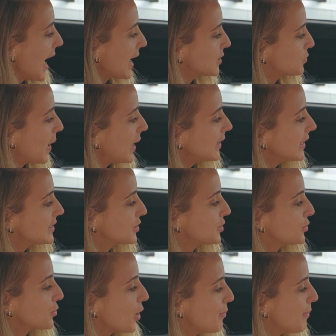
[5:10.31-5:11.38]
as well as the
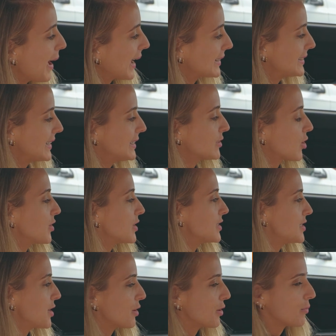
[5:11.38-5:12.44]
chrome accents on the
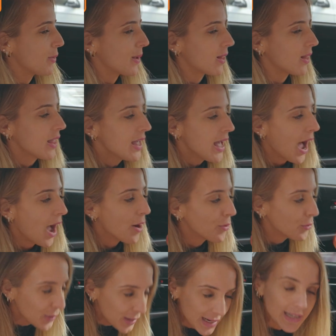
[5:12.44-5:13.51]
steering wheel, I
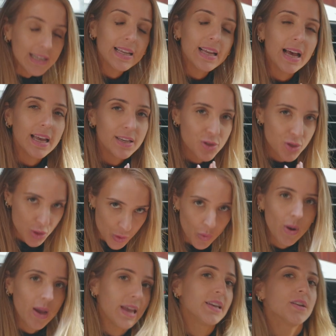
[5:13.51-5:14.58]
really
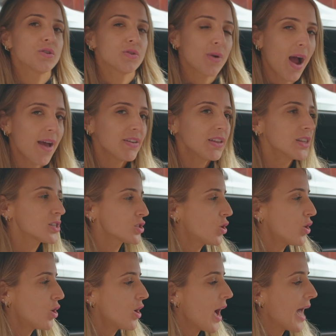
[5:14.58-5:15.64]
enjoyed driving this
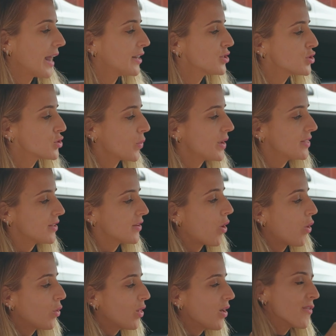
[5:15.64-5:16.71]
car and enjoyed the
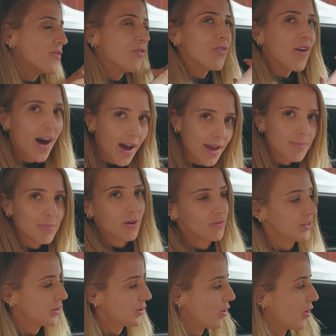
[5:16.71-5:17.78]
whole vibe of
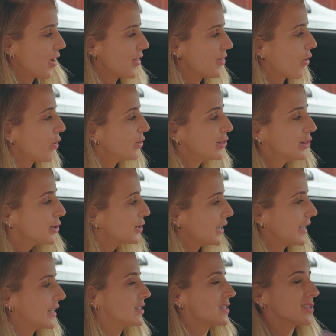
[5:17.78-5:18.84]
the car. The whole look
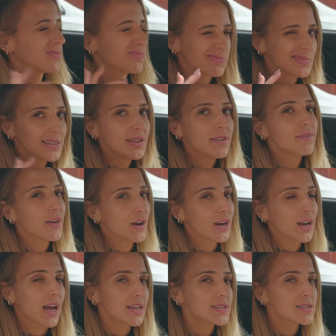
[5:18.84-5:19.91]
is very
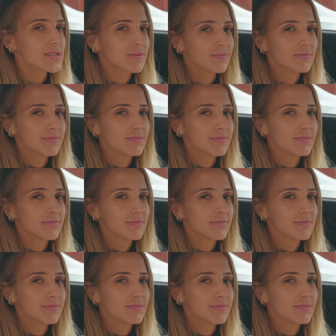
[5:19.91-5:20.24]
nice.